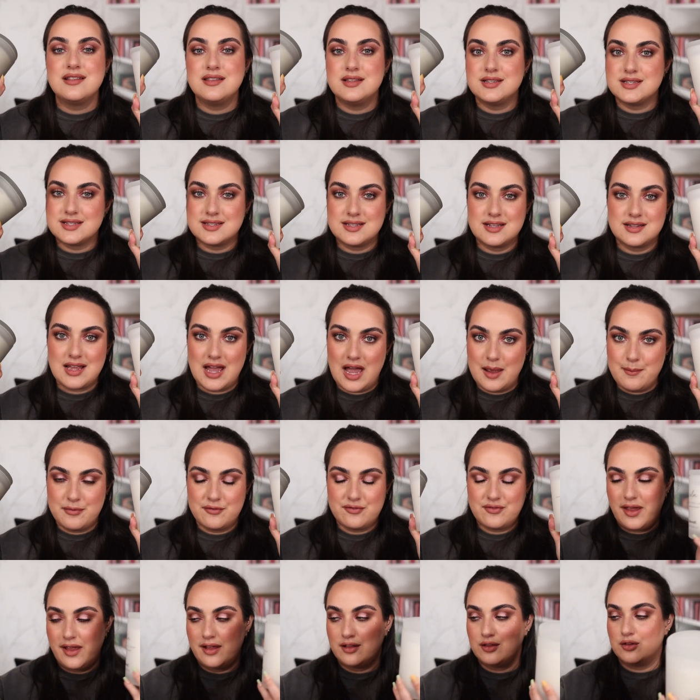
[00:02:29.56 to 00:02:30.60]
This is the type
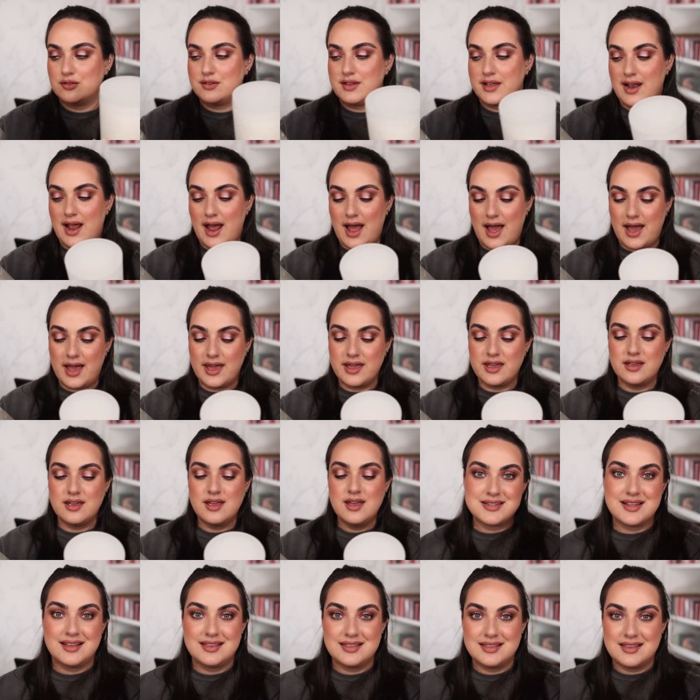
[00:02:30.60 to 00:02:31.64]
of candle that I
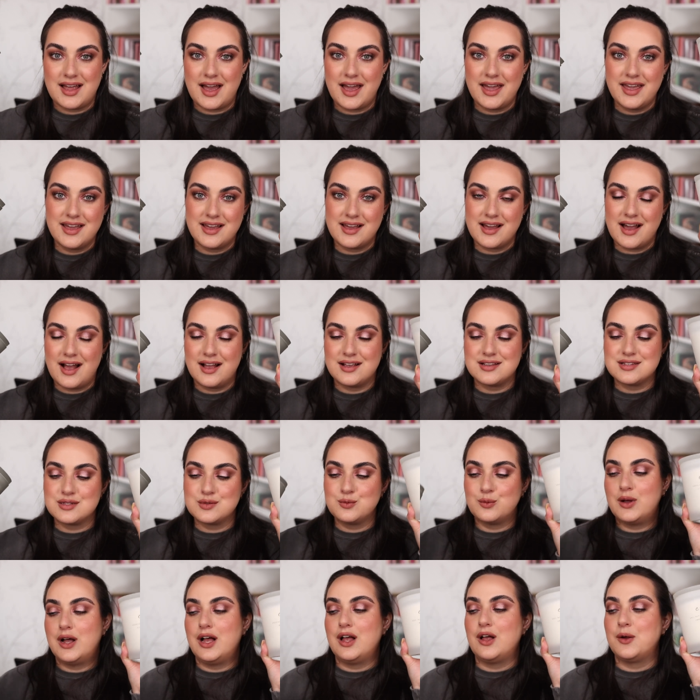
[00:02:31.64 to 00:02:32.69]
like as
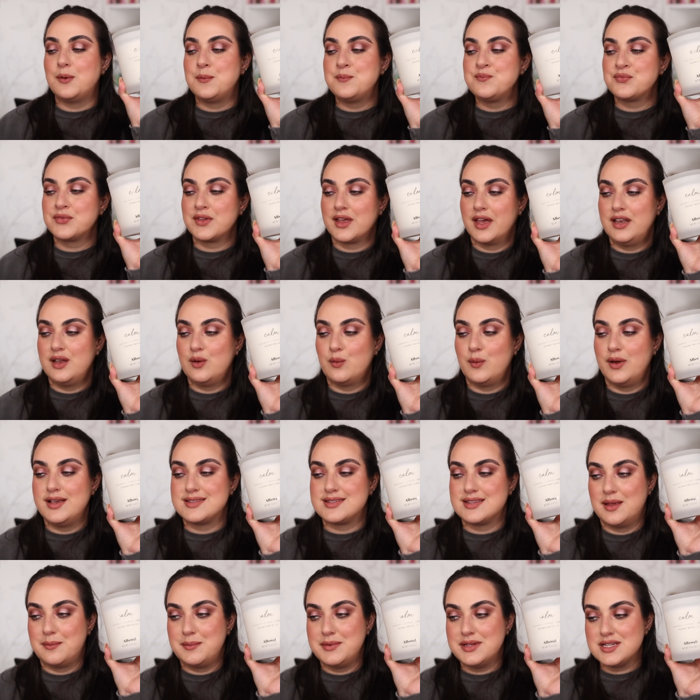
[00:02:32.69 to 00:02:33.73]
well.
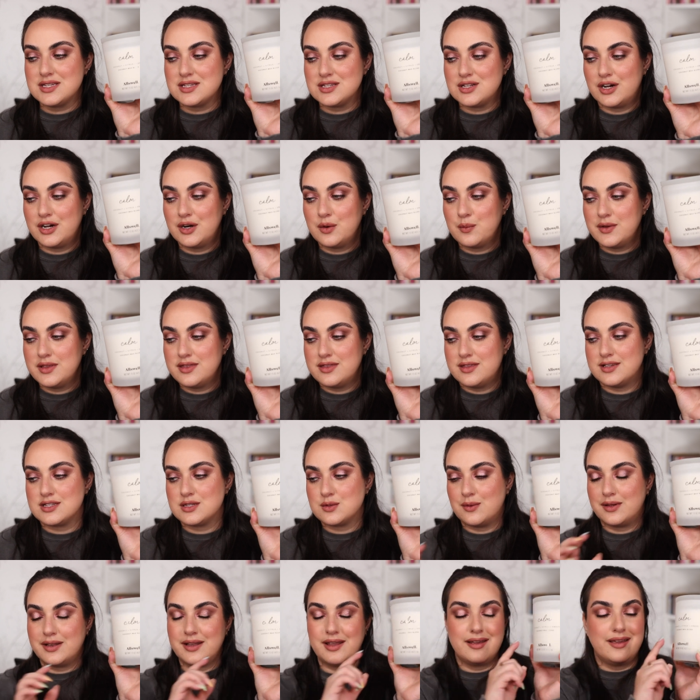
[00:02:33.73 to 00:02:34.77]
Anyways, let me start with this
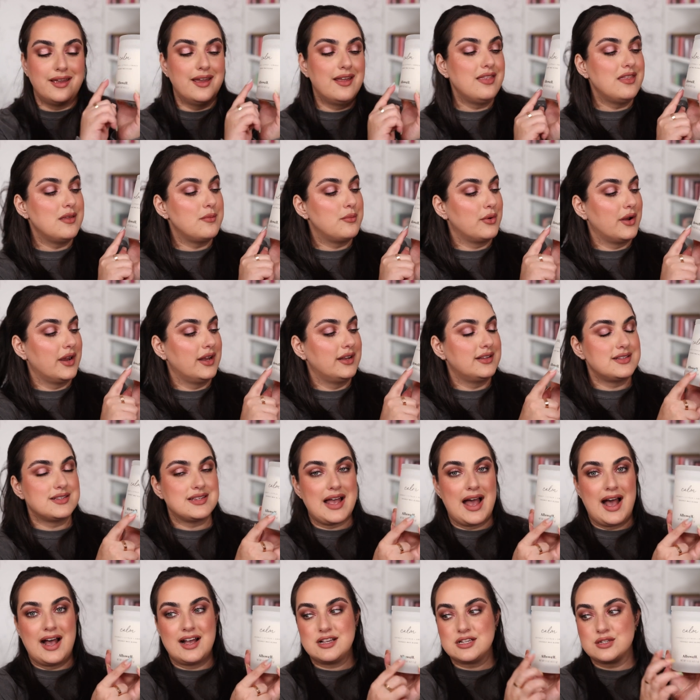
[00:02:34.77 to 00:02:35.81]
one. Again, the brand is
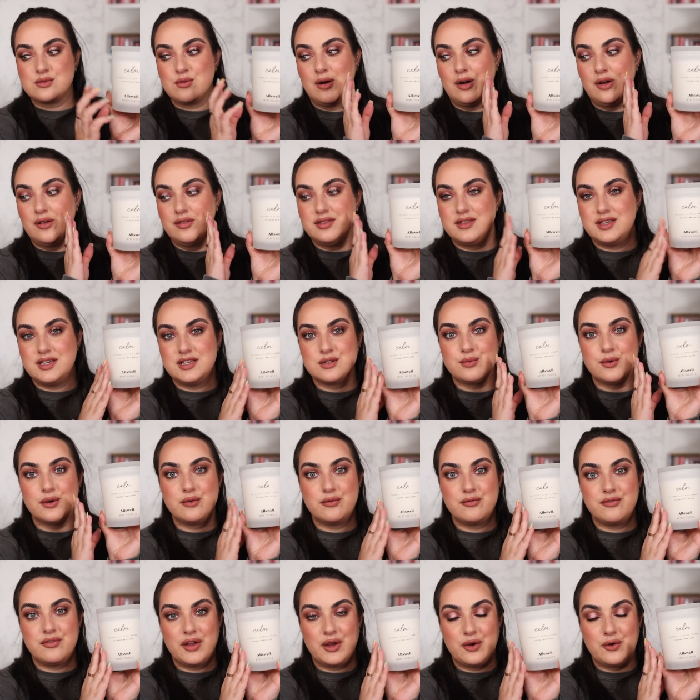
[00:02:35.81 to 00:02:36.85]
Aswell and these
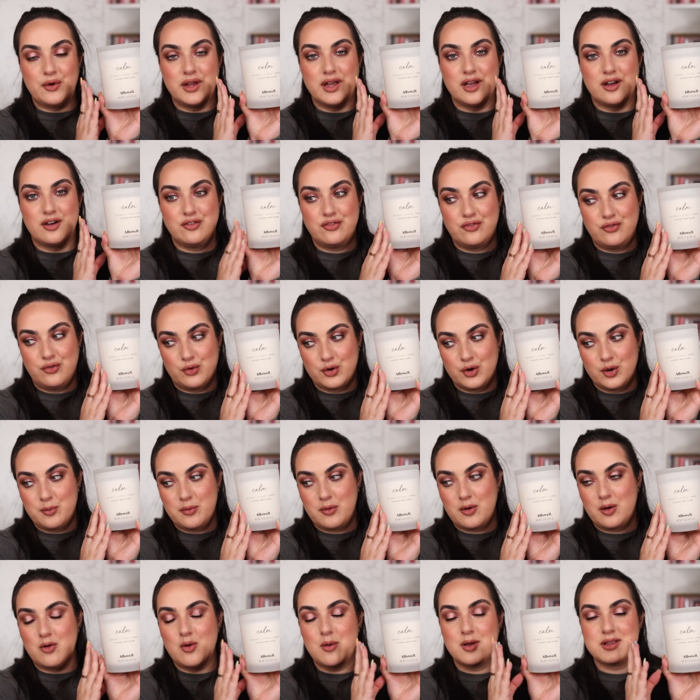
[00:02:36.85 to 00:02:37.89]
were very
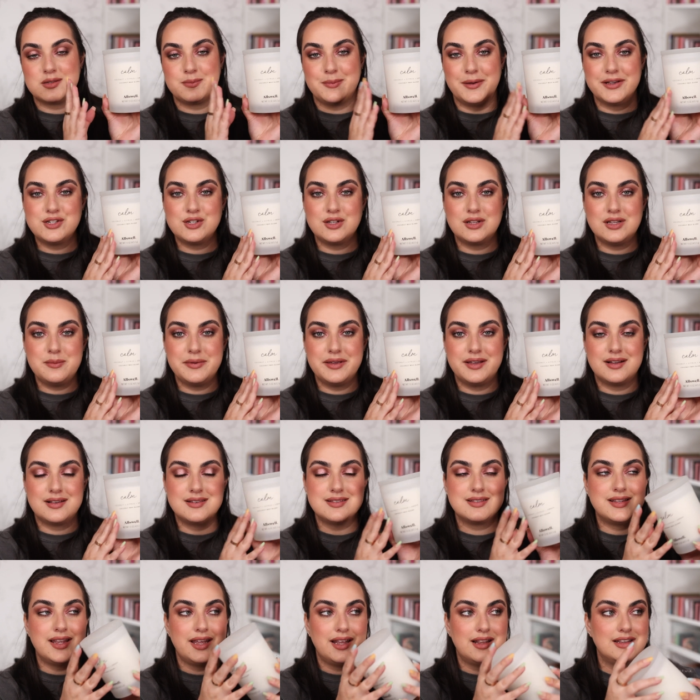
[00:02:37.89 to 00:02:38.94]
affordable, especially
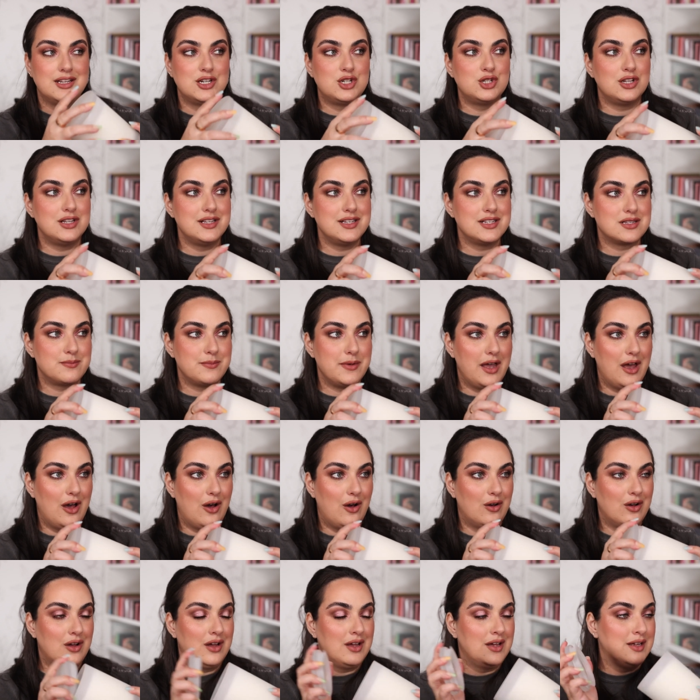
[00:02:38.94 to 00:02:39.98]
because they literally
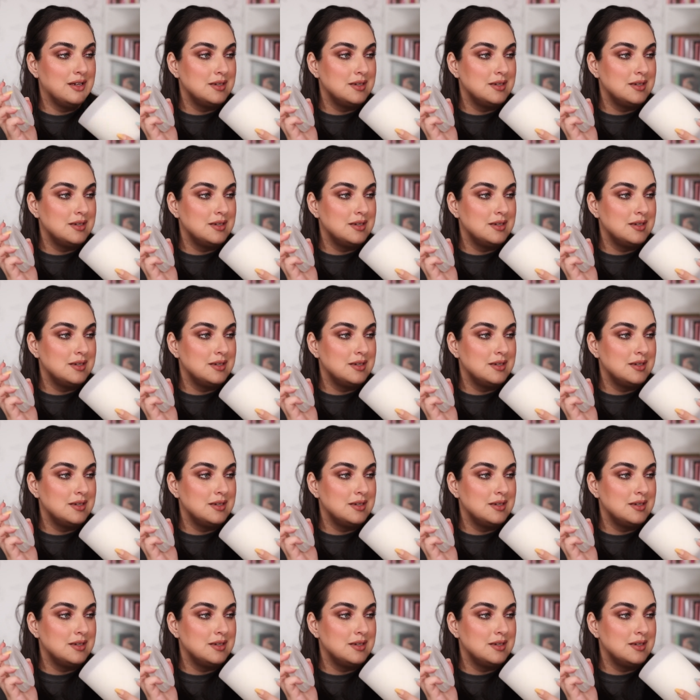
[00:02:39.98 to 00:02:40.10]
smell